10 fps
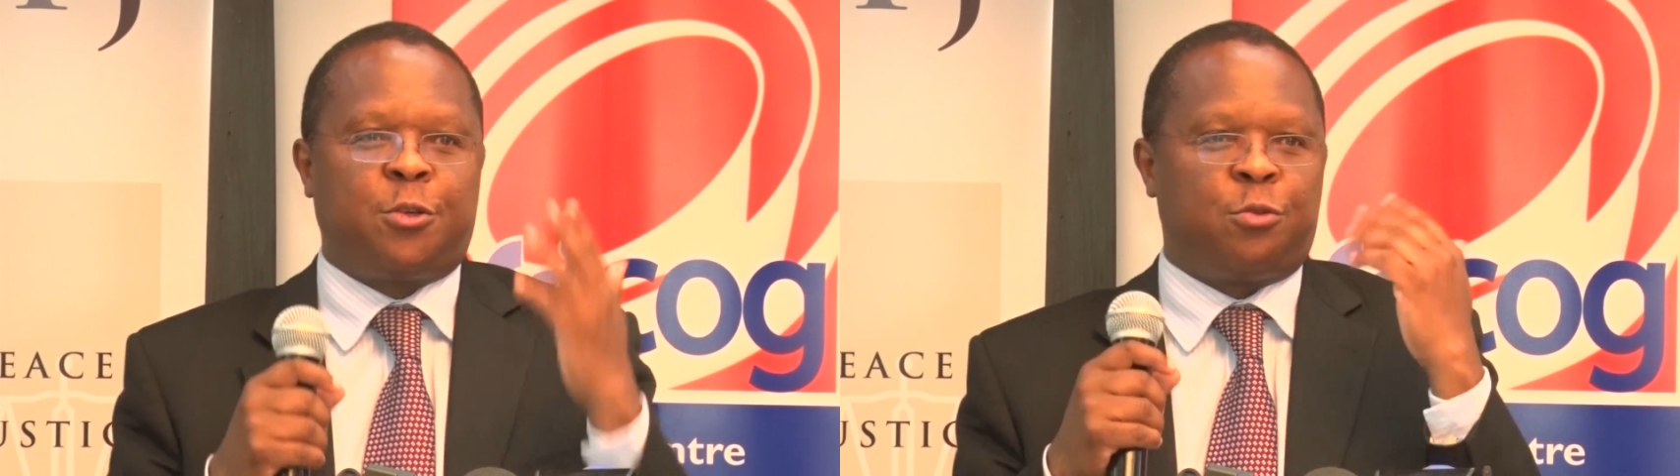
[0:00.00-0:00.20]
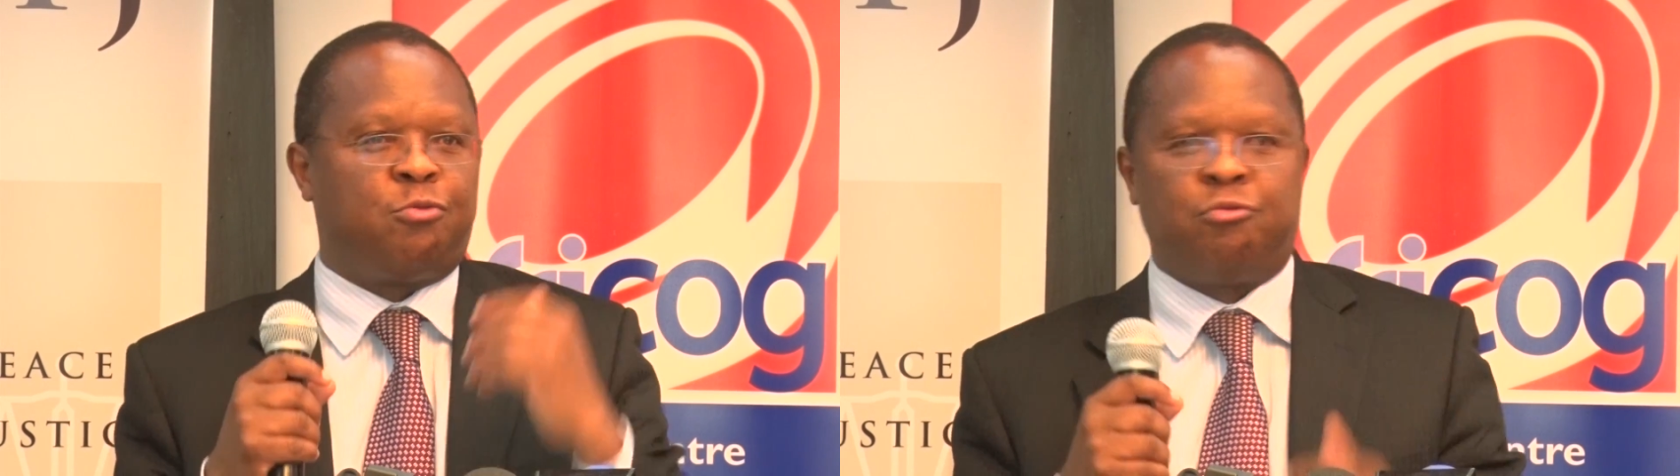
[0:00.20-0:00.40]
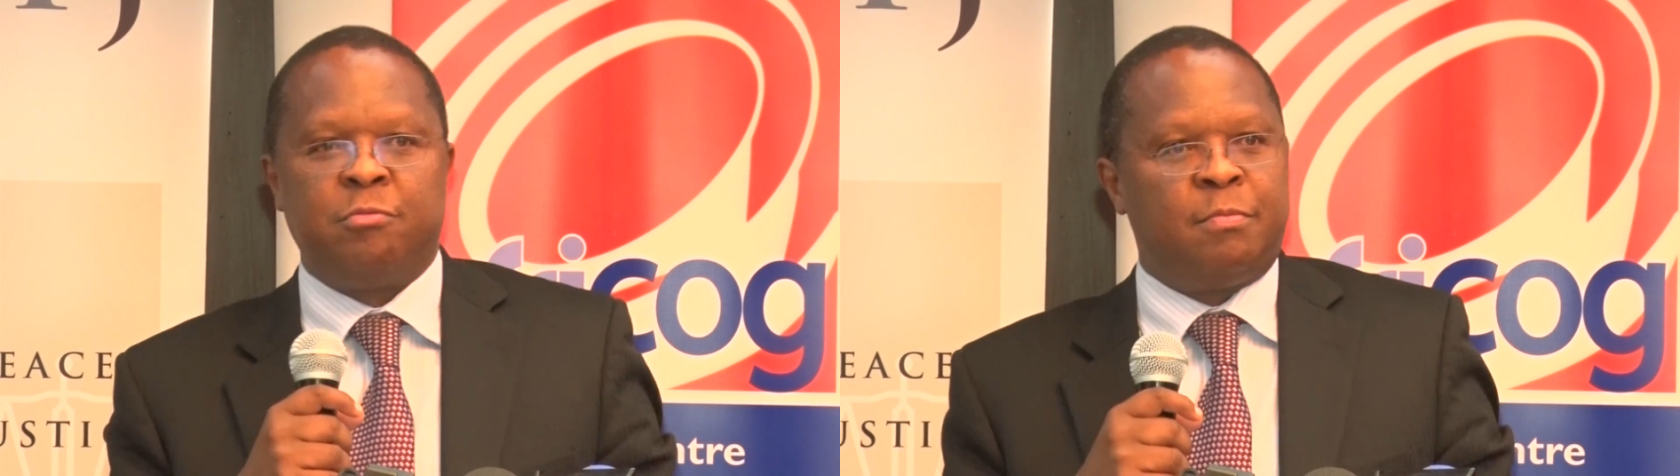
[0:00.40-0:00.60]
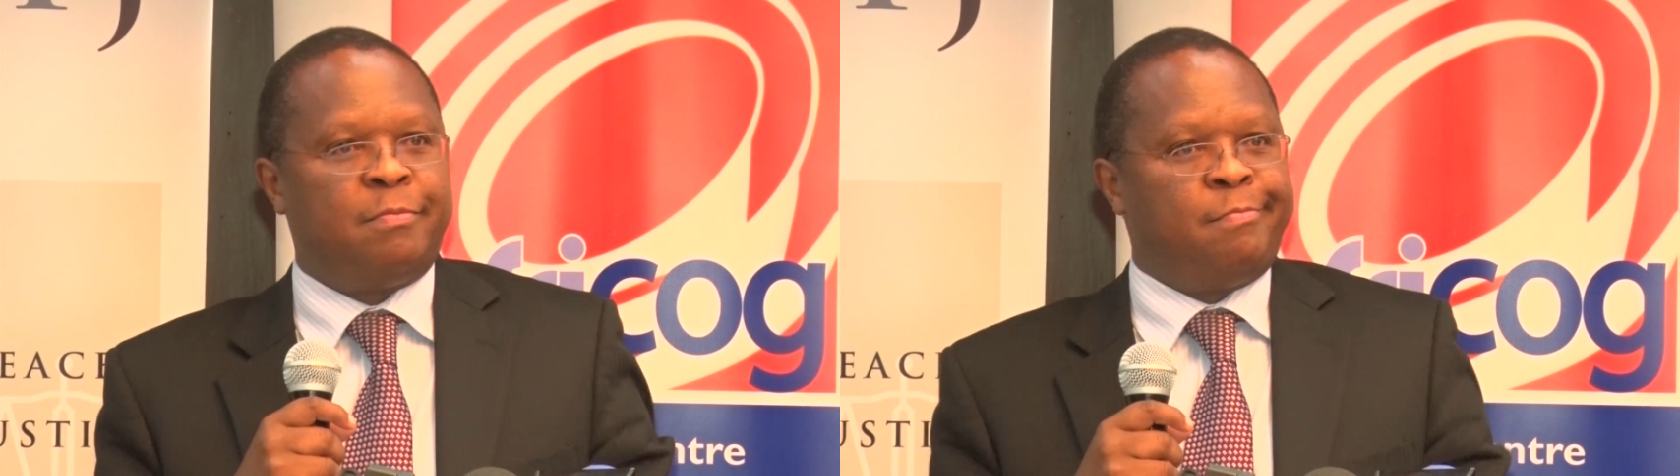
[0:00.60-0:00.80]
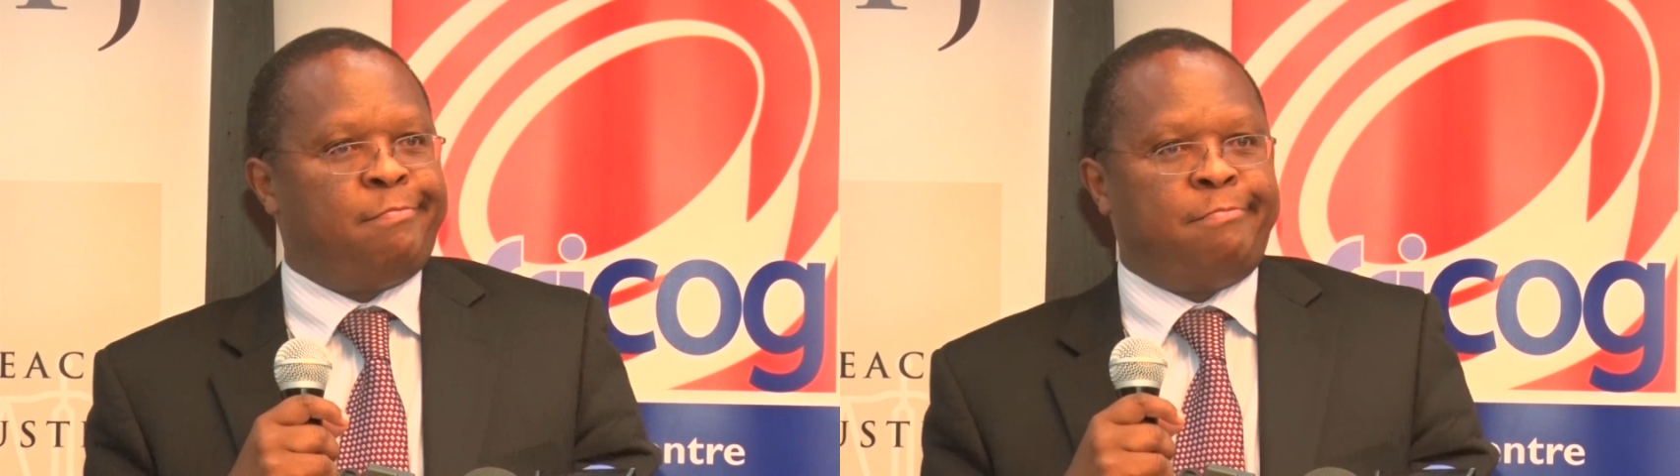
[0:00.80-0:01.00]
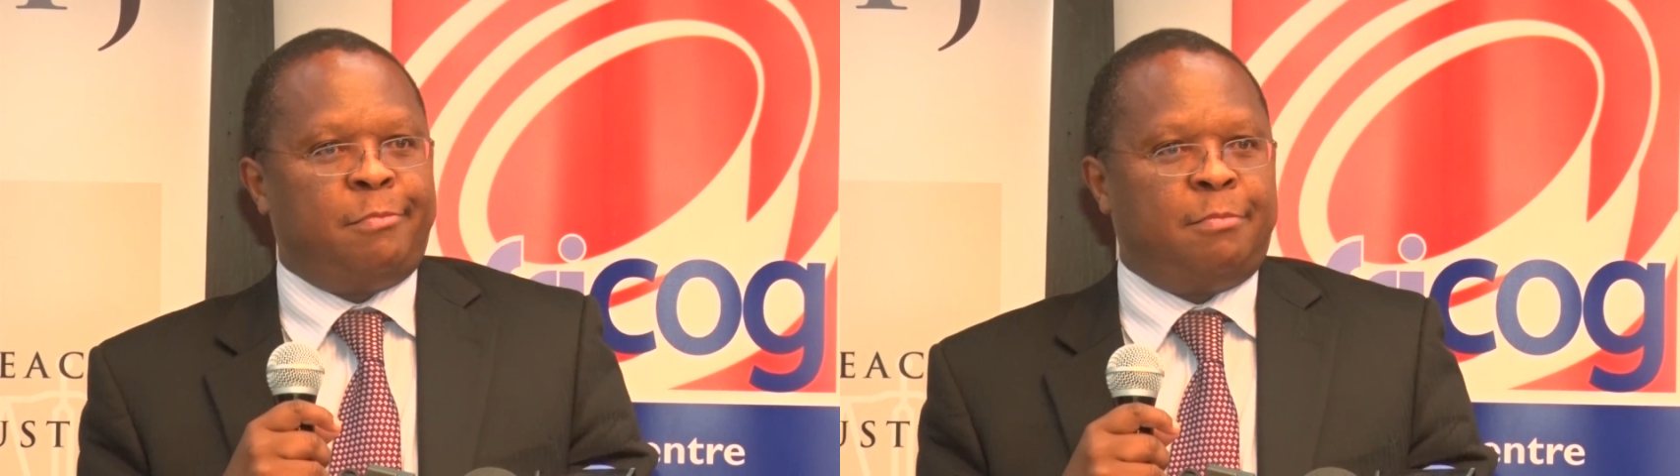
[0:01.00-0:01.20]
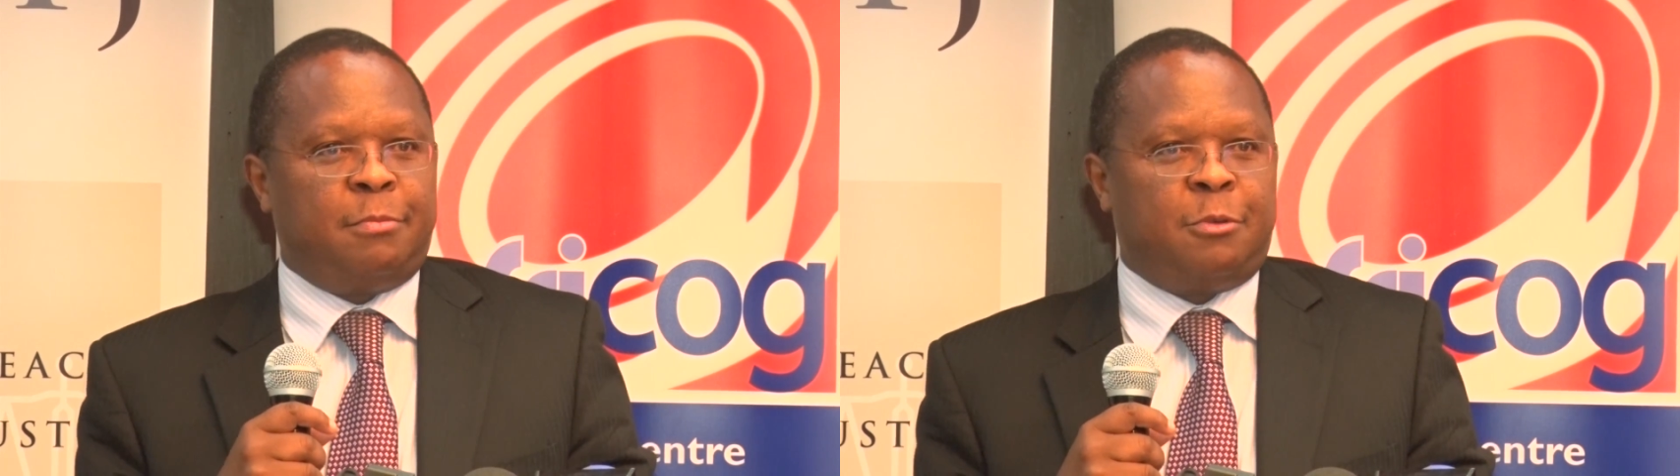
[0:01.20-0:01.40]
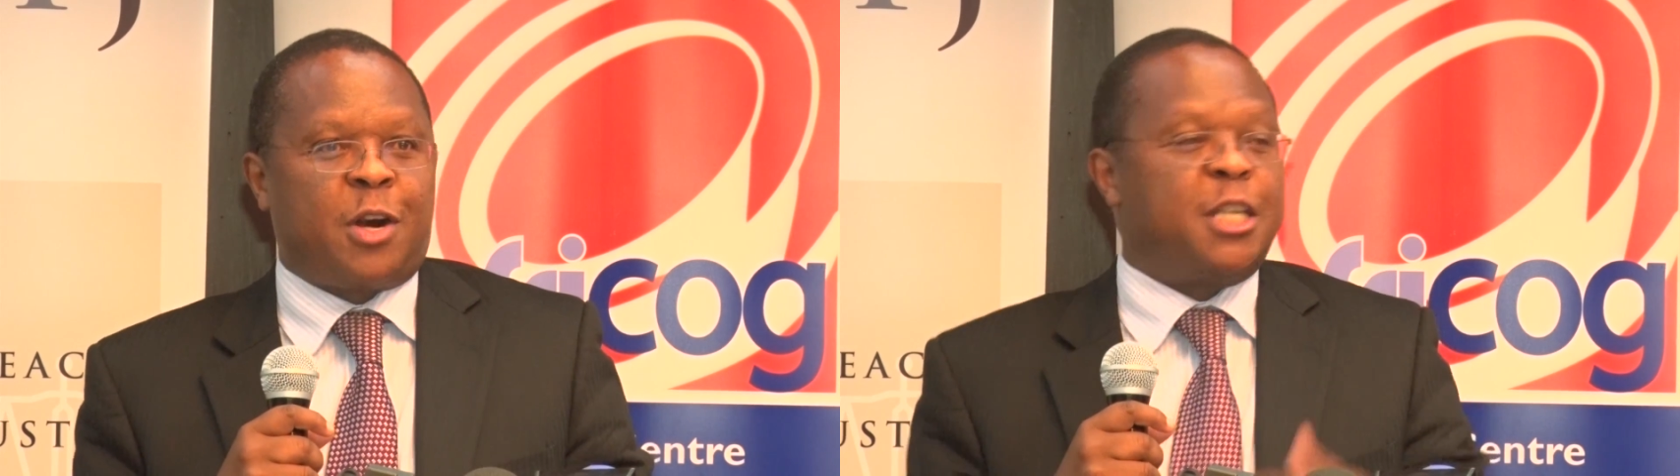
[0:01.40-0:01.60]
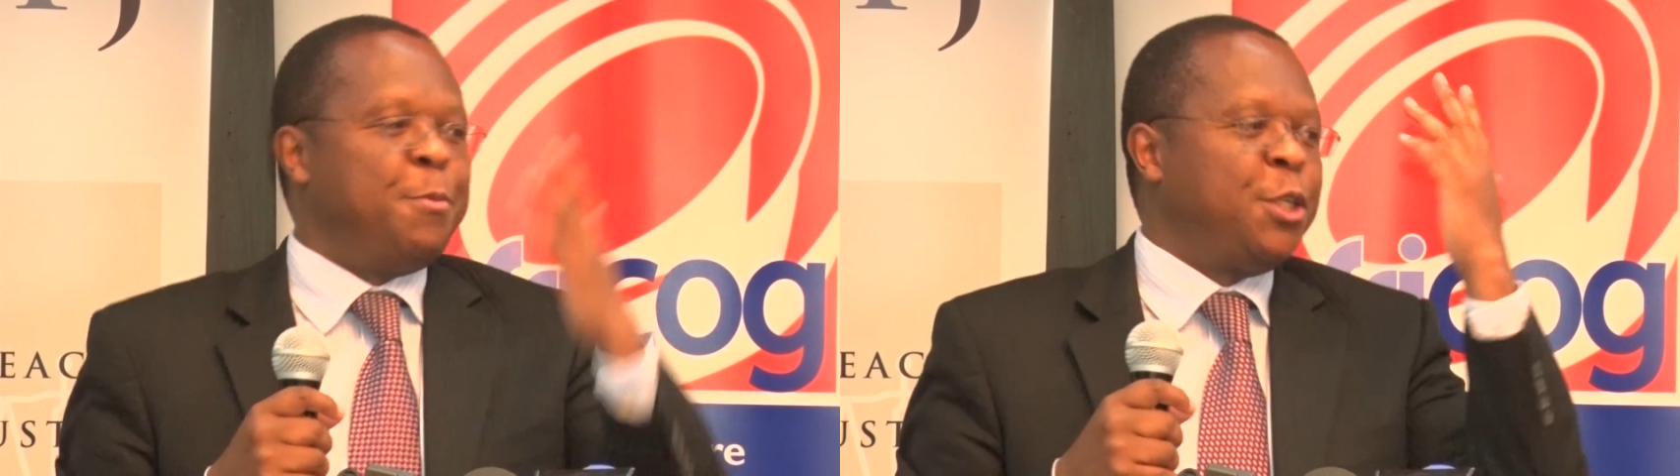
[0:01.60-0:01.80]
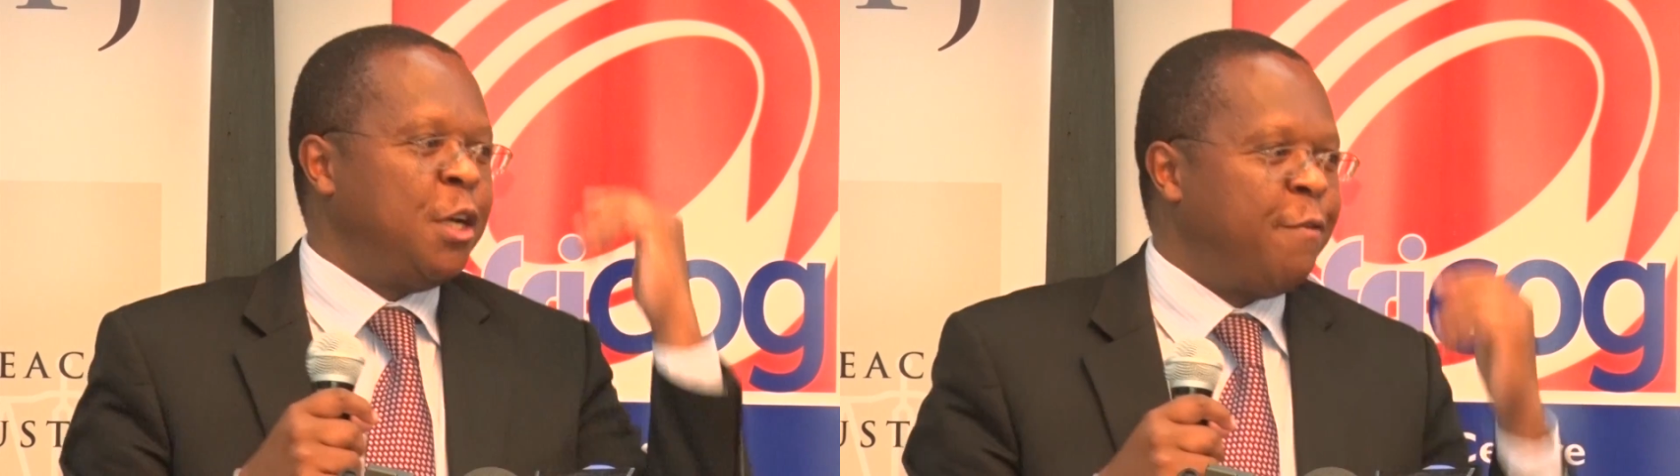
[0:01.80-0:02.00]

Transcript: to transmission